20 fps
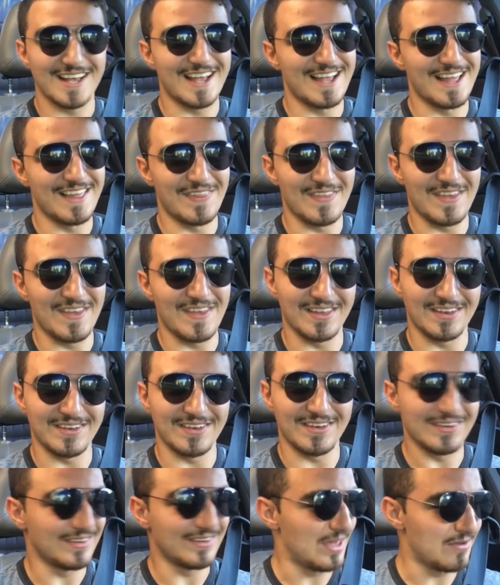and
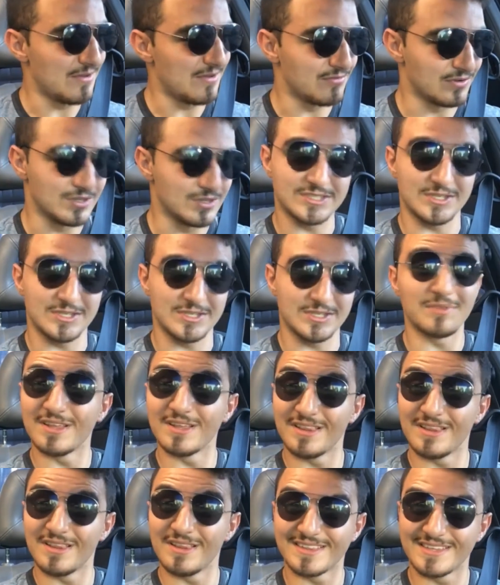then they verse
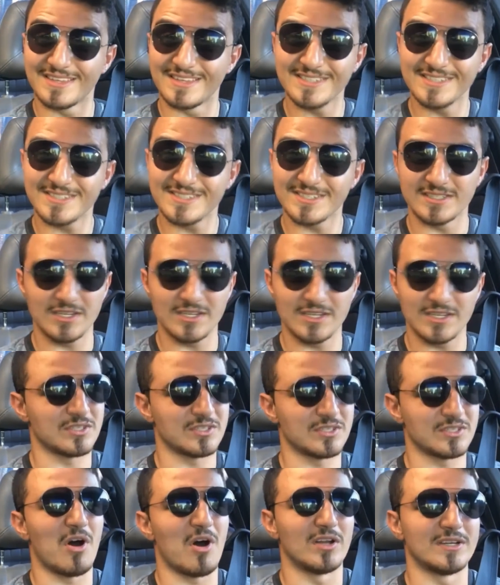something like this. They say, oh, it's
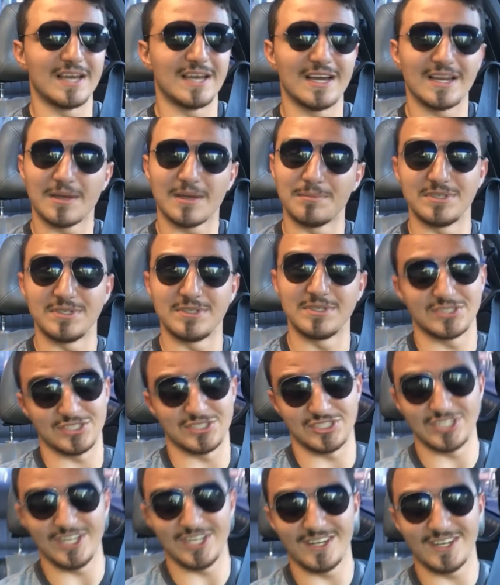a Pontiac, a piece of
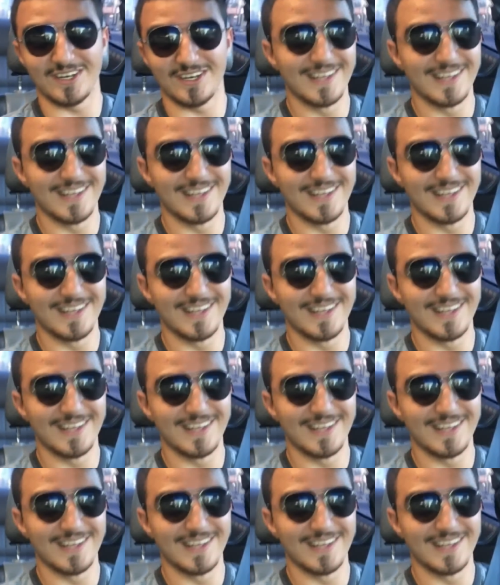shit.